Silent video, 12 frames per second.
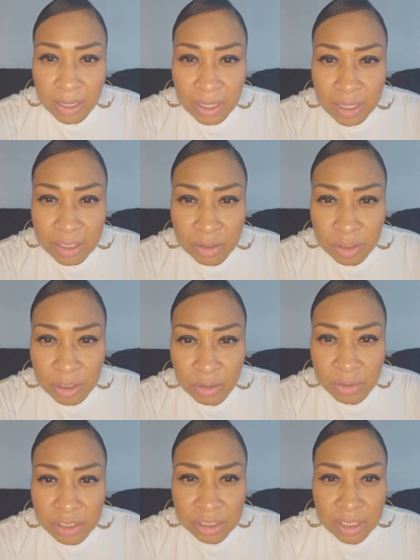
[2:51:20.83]
is on your
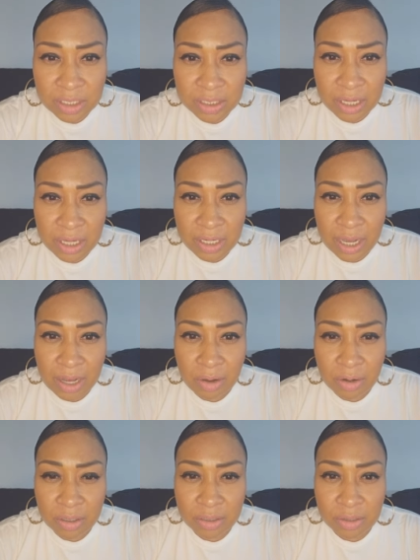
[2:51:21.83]
wish list and not
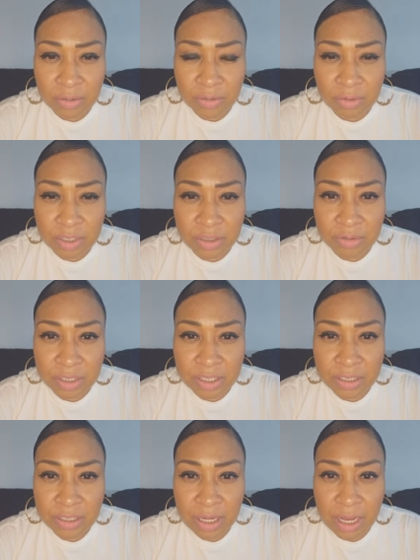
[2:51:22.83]
on risk
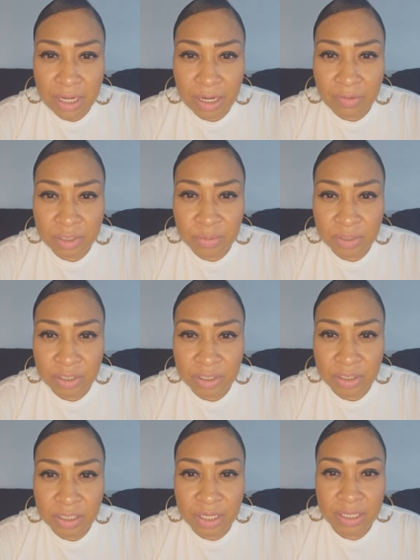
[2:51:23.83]
wrist. I never spoke to
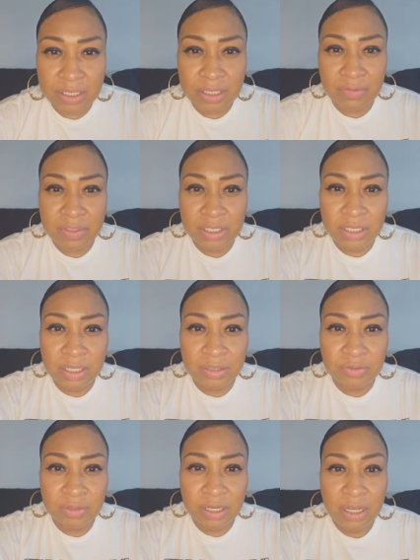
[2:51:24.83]
her again. 17 years
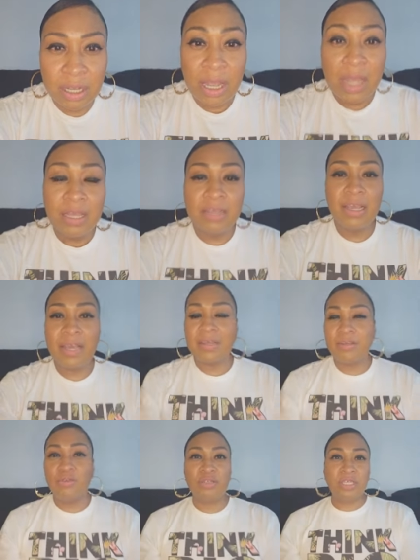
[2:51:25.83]
friend.
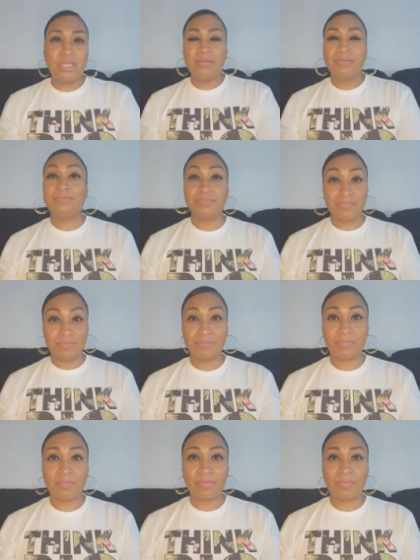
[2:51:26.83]
Yeah, you see?
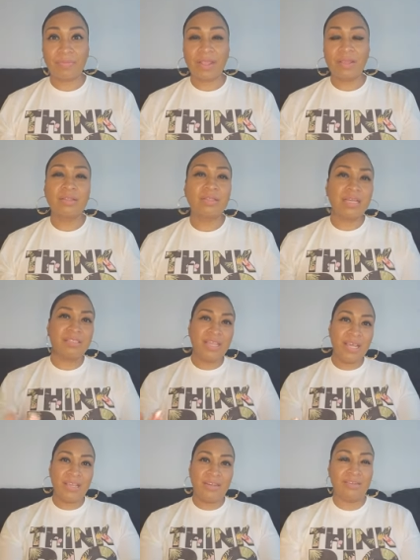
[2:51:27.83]
That's the
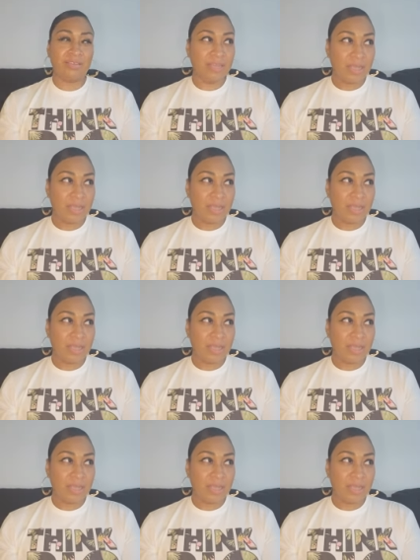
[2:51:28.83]
hater.